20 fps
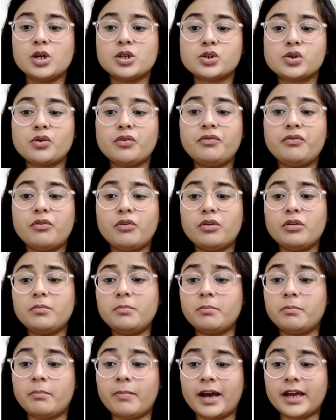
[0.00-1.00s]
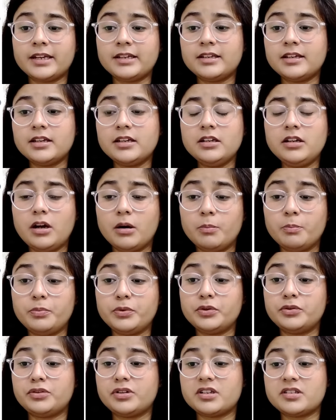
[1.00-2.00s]
So for minor in
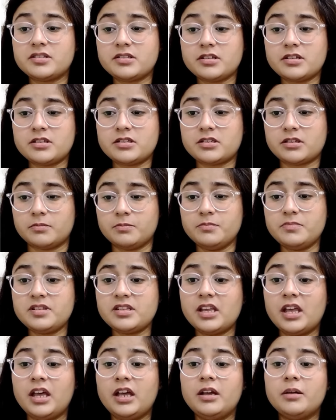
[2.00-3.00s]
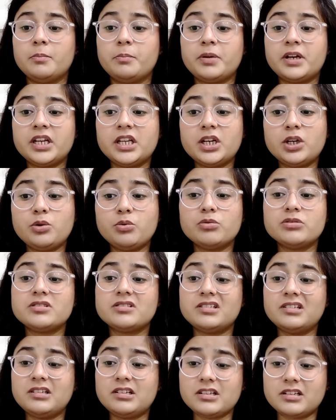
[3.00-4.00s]
computer systems,
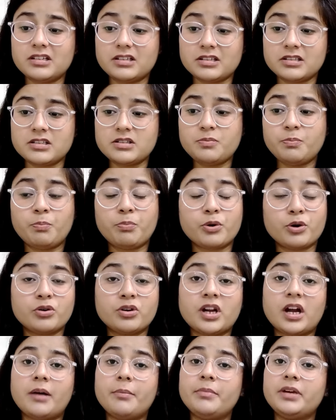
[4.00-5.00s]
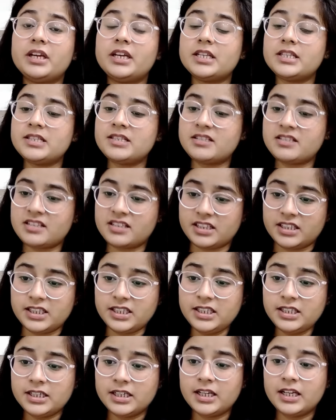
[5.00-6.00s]
prerequisite is programming in
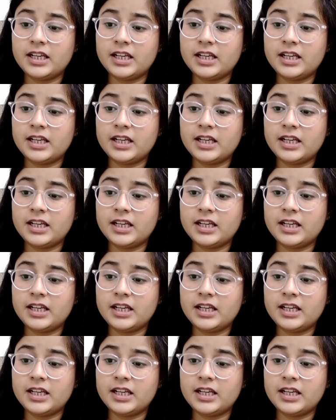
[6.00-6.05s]
C.